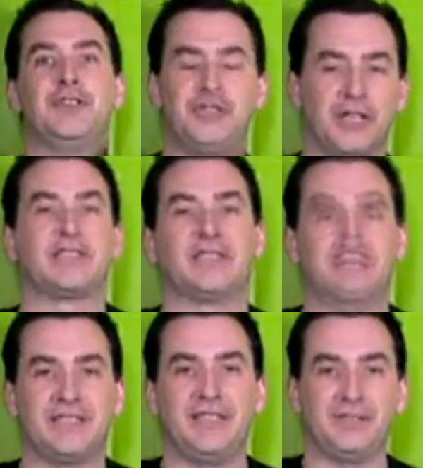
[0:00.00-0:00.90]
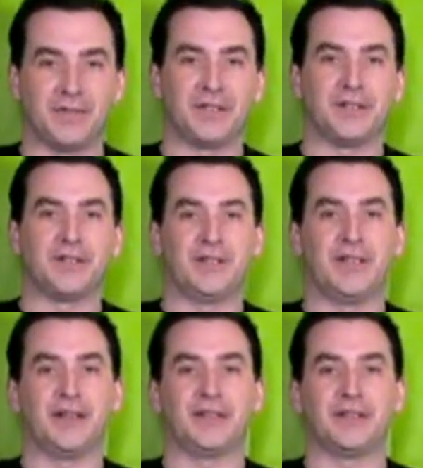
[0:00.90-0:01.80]
just to see these reoccurring
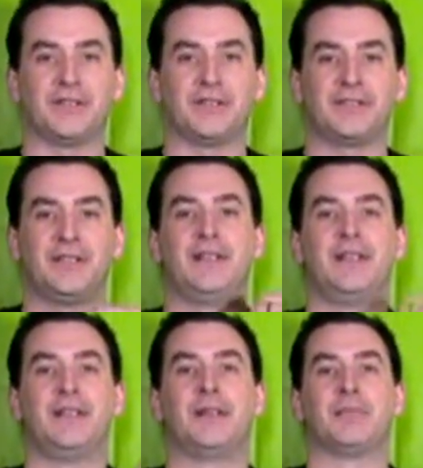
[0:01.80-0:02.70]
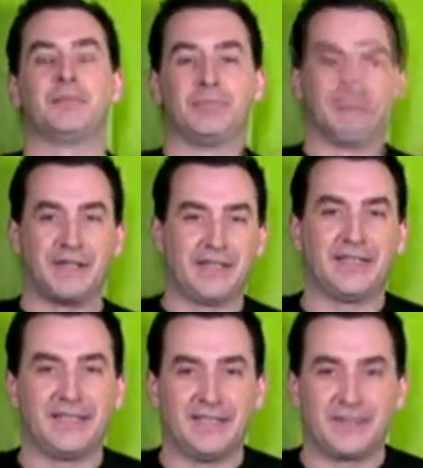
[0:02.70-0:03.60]
characters. Bring it
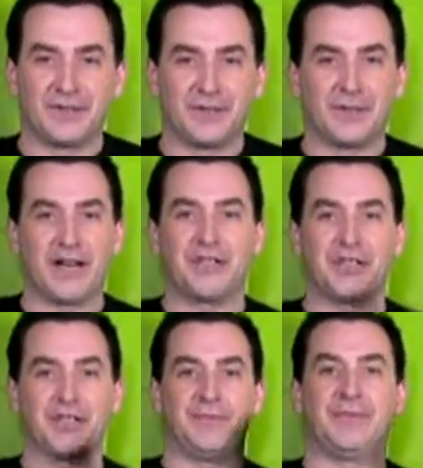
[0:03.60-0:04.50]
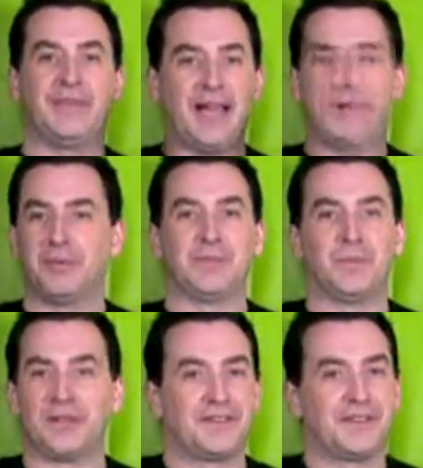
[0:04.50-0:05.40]
in a different direction. That was
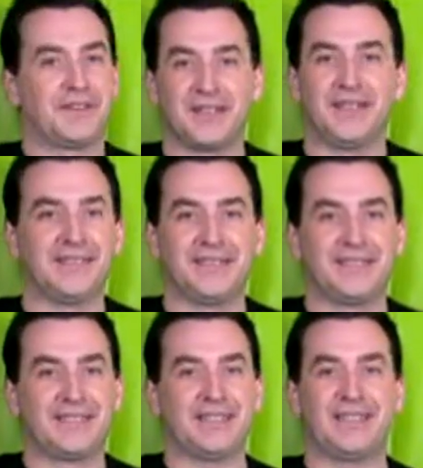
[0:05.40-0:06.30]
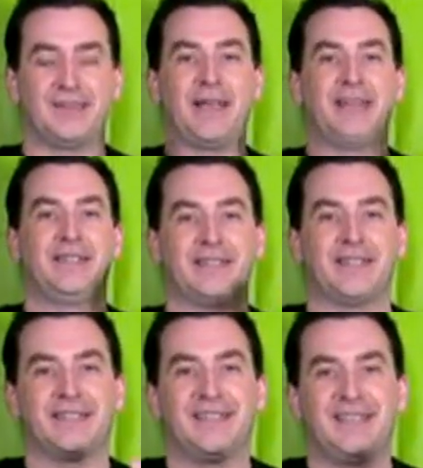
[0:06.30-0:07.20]
one of the things that made the
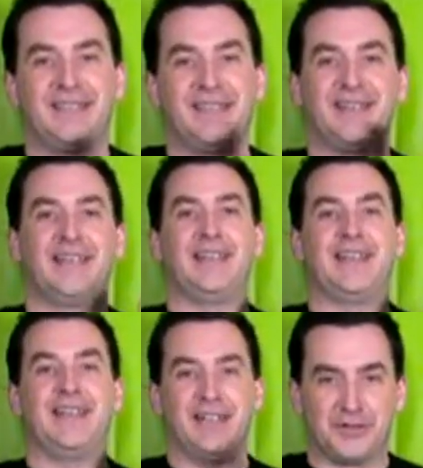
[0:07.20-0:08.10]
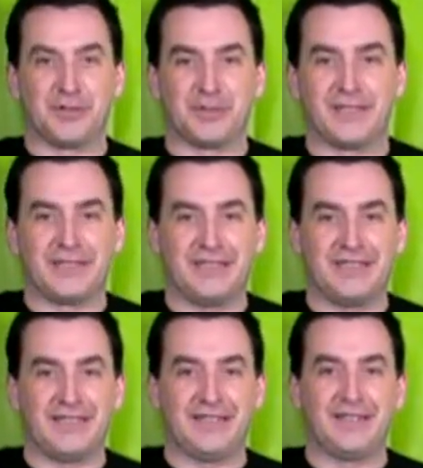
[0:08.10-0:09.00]
Tick
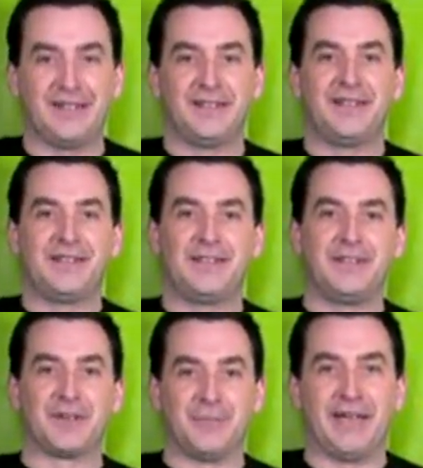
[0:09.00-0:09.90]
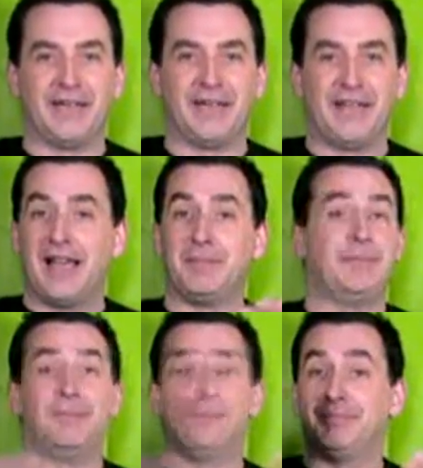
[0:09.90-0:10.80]
interesting for me. I mean,